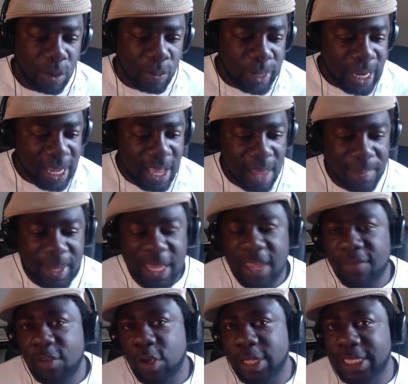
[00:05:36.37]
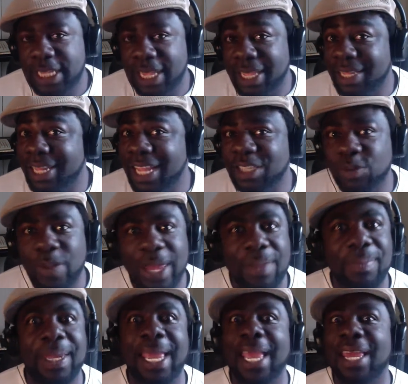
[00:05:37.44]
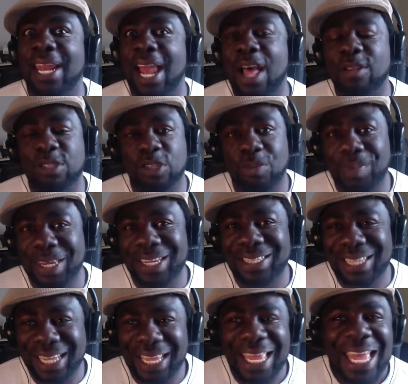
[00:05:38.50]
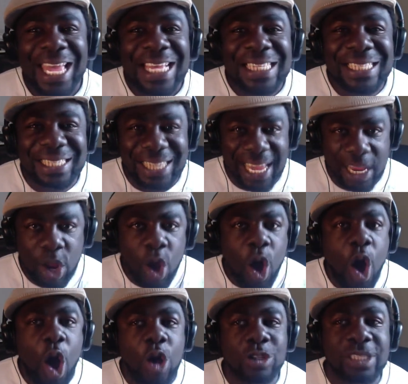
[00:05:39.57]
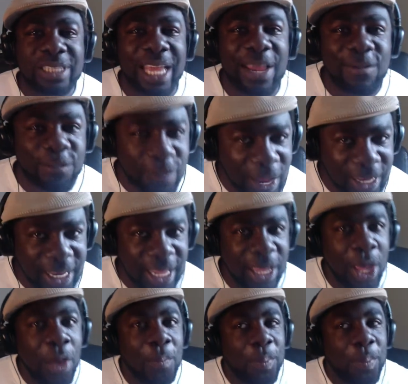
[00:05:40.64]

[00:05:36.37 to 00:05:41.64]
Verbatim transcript: When they come and give you a ticket, that's why they've been handing out so many tickets. State, all state funding.